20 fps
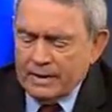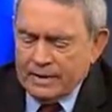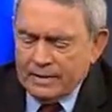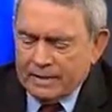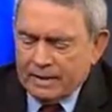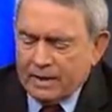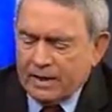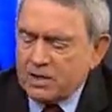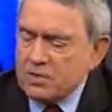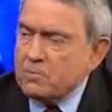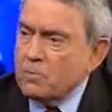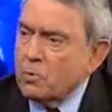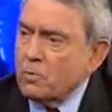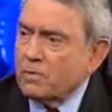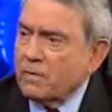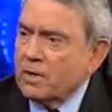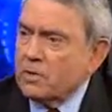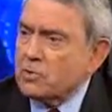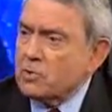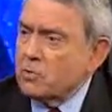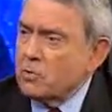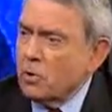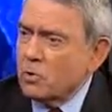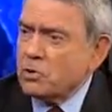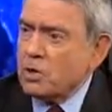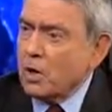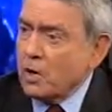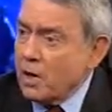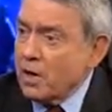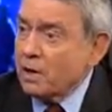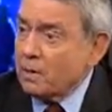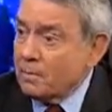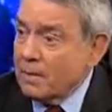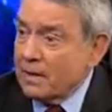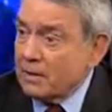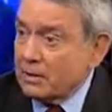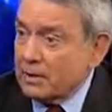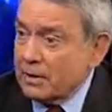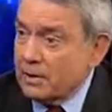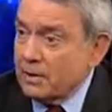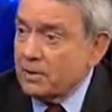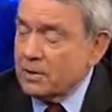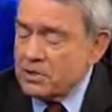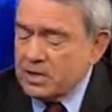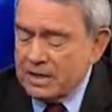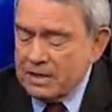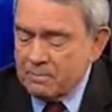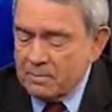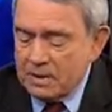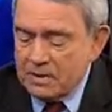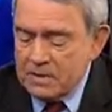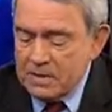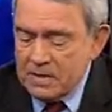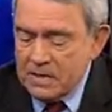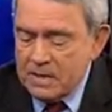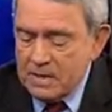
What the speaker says: That Les Moonves, who knows a lot about entertainment,